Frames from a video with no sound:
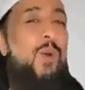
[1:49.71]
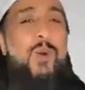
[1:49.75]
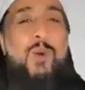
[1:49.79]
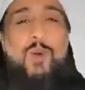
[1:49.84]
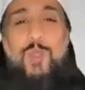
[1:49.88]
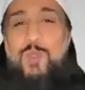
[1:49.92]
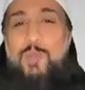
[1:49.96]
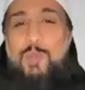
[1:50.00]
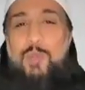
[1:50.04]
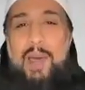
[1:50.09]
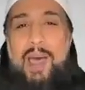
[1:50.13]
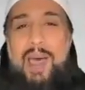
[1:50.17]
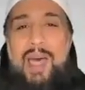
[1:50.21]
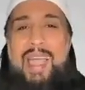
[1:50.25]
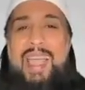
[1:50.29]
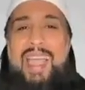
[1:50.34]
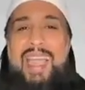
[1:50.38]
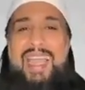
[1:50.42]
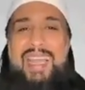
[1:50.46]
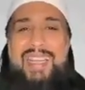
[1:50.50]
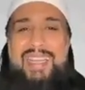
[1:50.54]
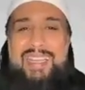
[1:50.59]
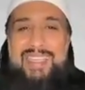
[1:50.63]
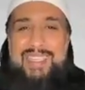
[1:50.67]

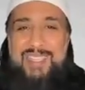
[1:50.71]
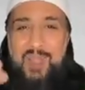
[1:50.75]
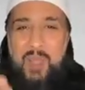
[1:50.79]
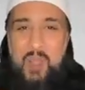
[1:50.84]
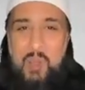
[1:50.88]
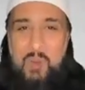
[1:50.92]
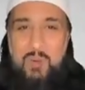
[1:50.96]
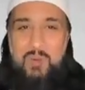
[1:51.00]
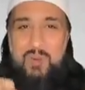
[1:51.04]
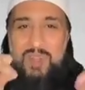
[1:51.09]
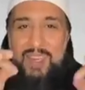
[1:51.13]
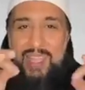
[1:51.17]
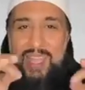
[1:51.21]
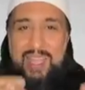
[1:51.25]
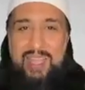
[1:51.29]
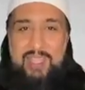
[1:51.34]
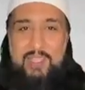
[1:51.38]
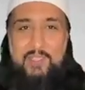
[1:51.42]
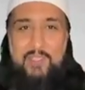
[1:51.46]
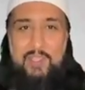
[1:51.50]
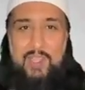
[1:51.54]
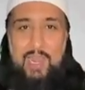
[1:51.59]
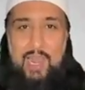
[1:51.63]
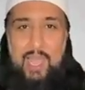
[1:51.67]
khutbah. It is only a
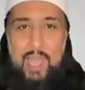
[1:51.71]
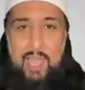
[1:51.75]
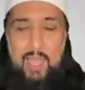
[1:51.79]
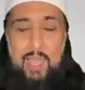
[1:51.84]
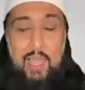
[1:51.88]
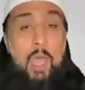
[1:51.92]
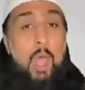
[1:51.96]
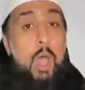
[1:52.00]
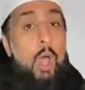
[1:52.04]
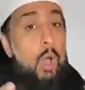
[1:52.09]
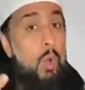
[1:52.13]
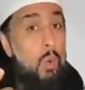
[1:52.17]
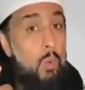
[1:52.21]
salah.